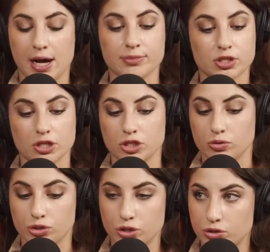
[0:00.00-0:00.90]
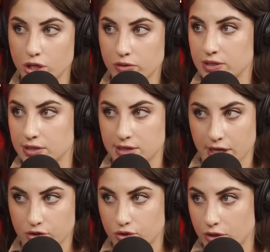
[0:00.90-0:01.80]
I'm just going to do Jew jokes and
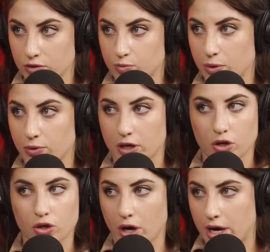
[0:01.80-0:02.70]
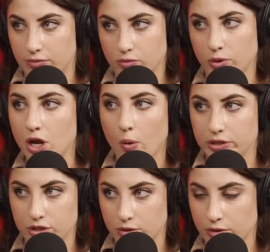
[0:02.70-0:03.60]
sex jokes, people are like, great, we know
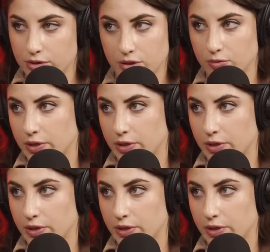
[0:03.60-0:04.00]
what to do with you.